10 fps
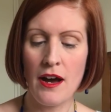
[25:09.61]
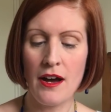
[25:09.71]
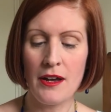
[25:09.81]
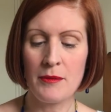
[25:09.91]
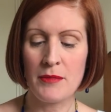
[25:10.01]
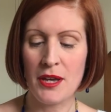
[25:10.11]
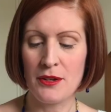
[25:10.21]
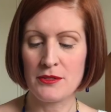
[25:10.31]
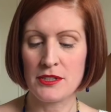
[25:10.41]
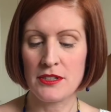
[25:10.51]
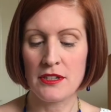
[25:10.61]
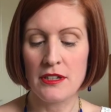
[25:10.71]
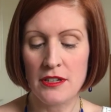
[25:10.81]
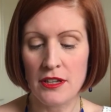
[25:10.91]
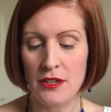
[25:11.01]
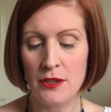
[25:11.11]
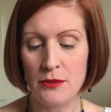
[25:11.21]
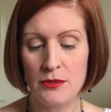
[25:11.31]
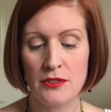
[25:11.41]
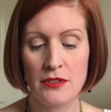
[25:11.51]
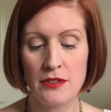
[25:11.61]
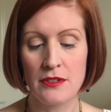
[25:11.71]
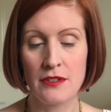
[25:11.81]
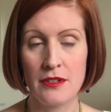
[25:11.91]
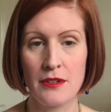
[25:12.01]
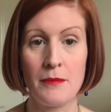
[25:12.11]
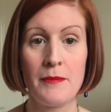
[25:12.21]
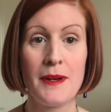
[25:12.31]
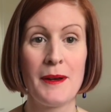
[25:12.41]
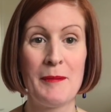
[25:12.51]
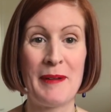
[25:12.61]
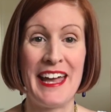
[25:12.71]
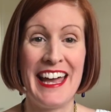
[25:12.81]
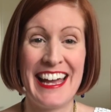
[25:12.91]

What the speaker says: I'm going to use some big,